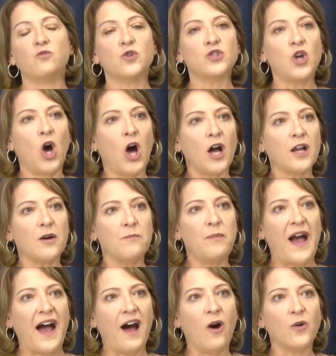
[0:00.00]
We'll talk
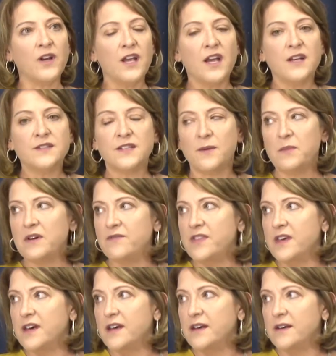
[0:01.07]
about some of
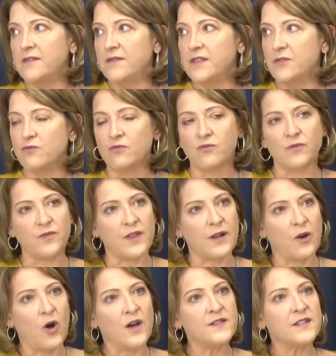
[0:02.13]
the, the, the
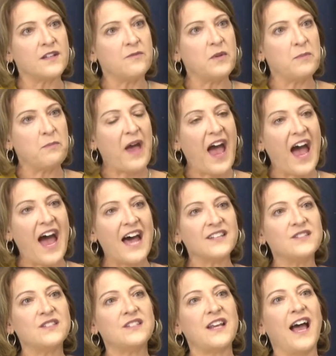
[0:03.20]
laws that have been
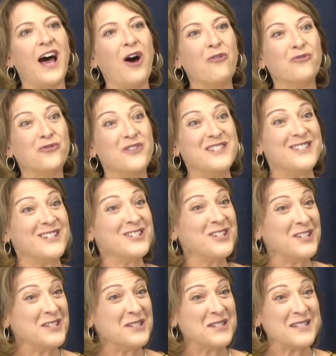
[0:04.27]
passed to help
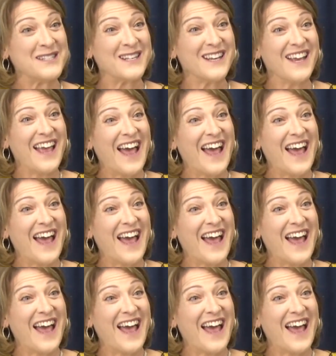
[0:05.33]
physicians